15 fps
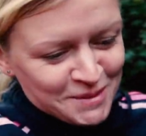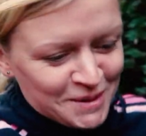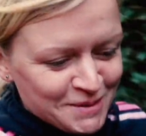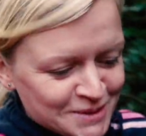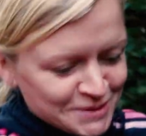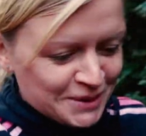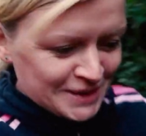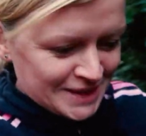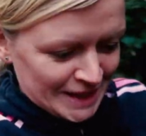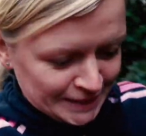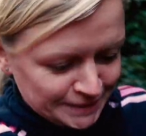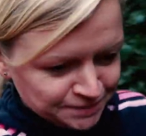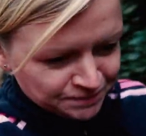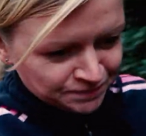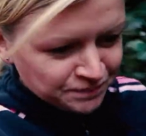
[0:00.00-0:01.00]
coming up towards
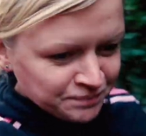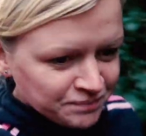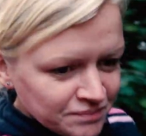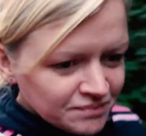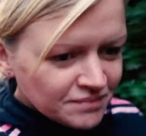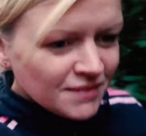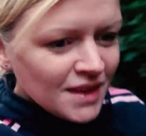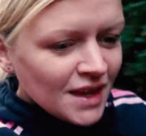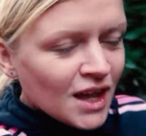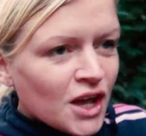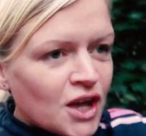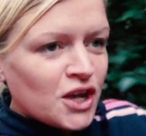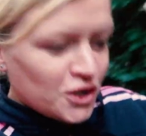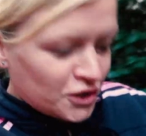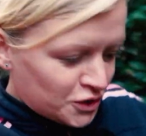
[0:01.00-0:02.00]
you
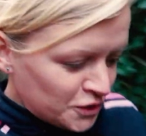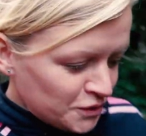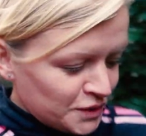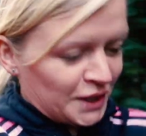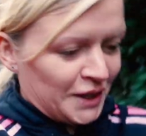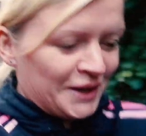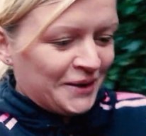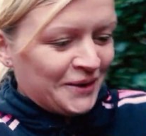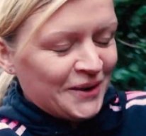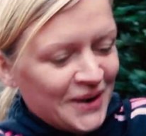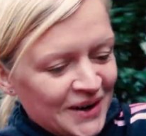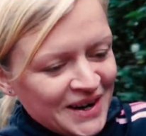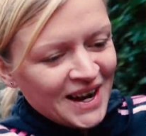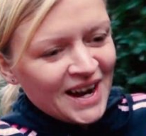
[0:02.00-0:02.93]
do you